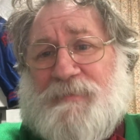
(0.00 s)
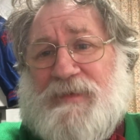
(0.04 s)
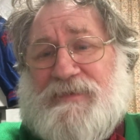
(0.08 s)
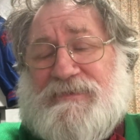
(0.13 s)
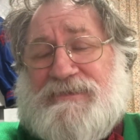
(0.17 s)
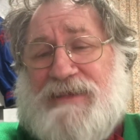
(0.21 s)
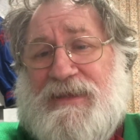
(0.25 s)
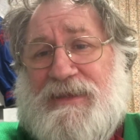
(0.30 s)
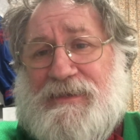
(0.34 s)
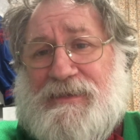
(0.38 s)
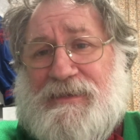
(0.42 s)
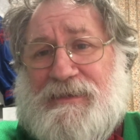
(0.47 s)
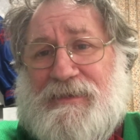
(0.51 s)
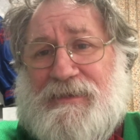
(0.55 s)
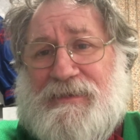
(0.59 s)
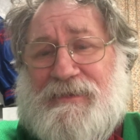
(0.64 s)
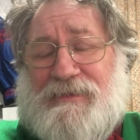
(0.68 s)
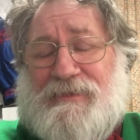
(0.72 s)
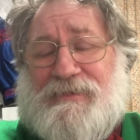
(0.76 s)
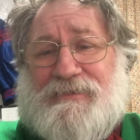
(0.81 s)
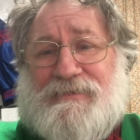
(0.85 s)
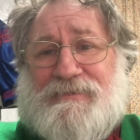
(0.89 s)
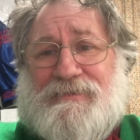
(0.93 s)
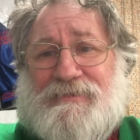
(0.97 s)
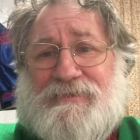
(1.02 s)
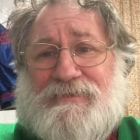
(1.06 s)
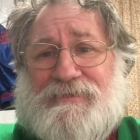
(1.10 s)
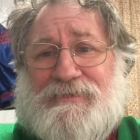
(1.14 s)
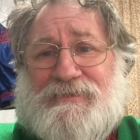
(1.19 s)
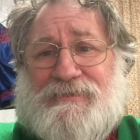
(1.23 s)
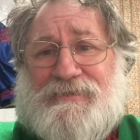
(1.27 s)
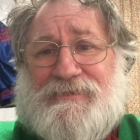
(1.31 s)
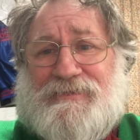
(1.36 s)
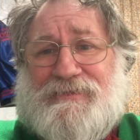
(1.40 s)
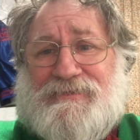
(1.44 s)
taking
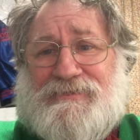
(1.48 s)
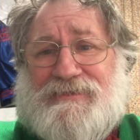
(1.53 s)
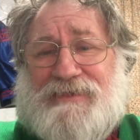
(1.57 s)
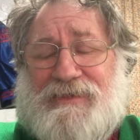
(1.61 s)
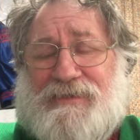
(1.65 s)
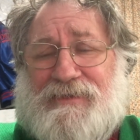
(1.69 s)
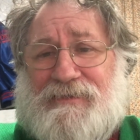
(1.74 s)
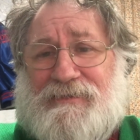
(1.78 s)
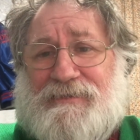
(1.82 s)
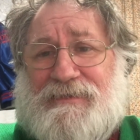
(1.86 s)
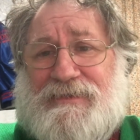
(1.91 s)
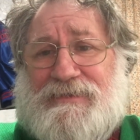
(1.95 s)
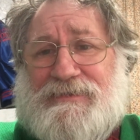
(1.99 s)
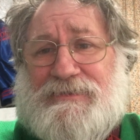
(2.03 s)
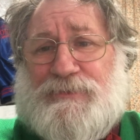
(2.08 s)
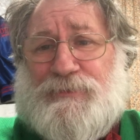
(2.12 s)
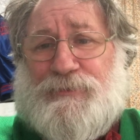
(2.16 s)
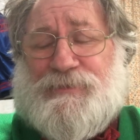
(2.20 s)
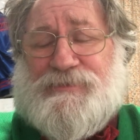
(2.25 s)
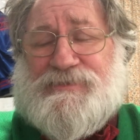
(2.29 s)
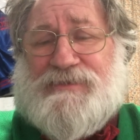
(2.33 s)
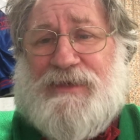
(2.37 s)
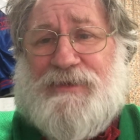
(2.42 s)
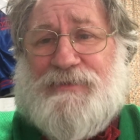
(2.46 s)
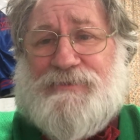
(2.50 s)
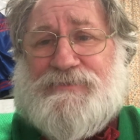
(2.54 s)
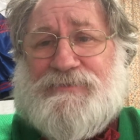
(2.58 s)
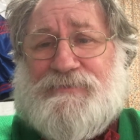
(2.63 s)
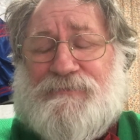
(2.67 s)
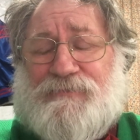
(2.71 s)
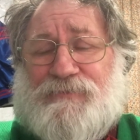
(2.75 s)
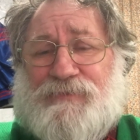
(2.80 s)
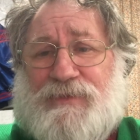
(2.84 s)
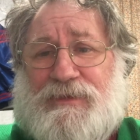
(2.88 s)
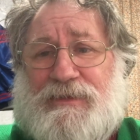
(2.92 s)
these laws out
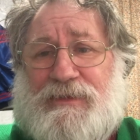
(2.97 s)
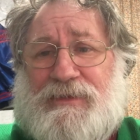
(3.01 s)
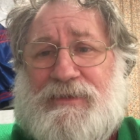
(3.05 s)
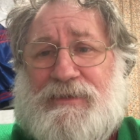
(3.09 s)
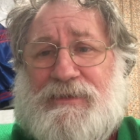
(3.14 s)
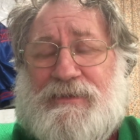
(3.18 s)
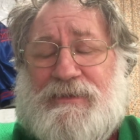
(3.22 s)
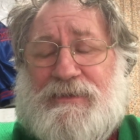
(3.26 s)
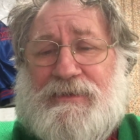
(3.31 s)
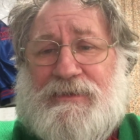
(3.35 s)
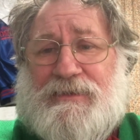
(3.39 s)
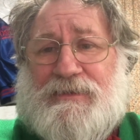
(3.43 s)
of the